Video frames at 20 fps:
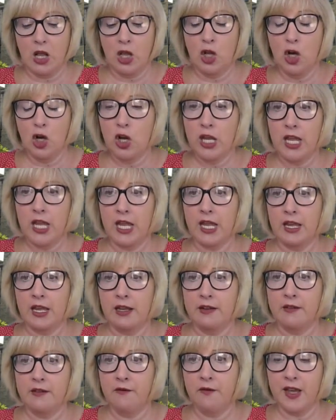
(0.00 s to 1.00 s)
looking
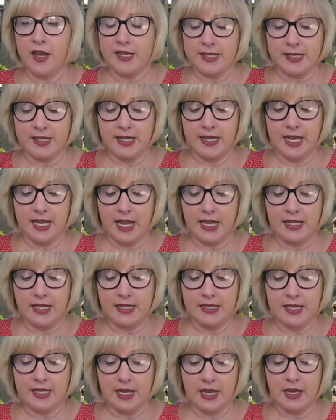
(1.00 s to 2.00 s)
and
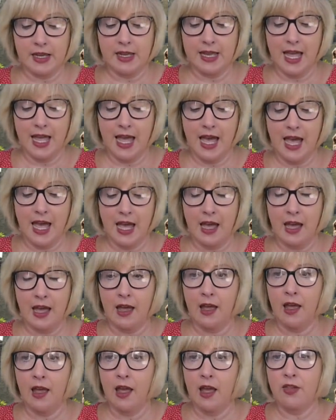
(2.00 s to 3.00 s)
investigating care